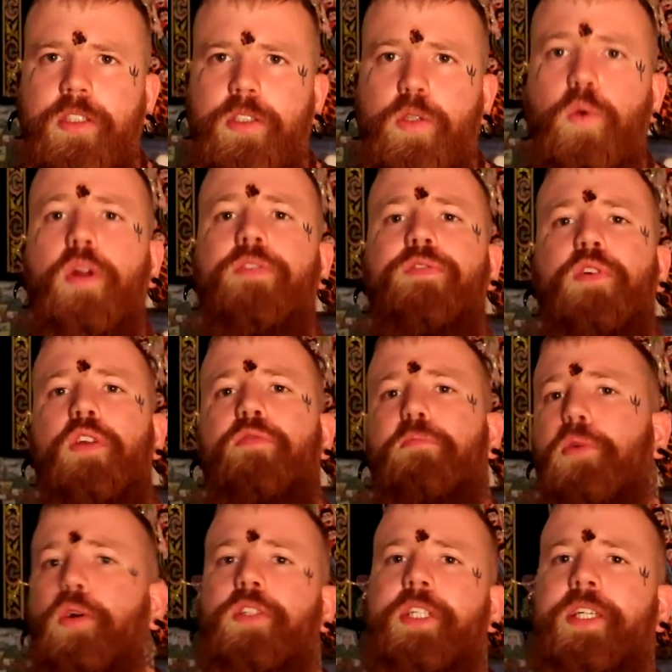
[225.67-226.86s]
who are full of
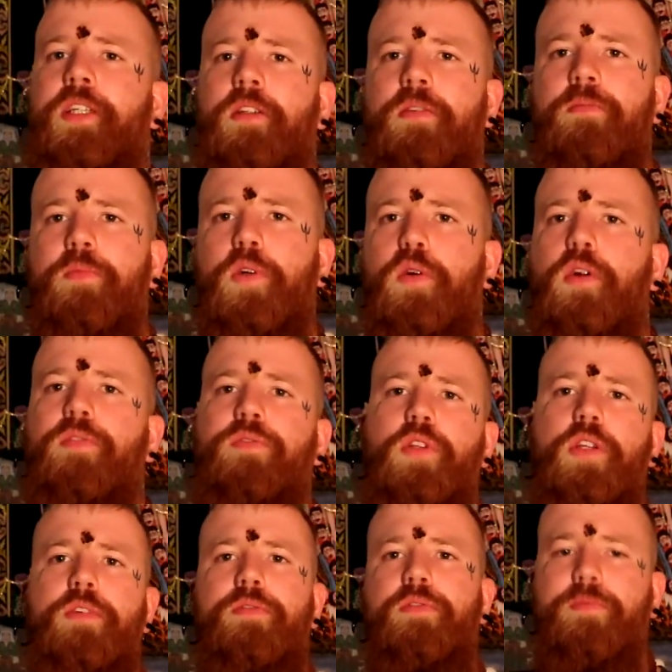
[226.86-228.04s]
protein, who are full
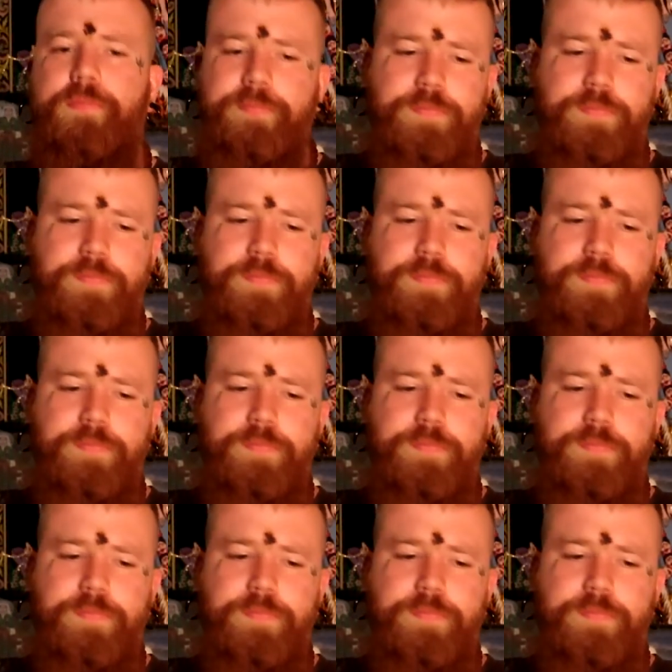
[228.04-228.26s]
of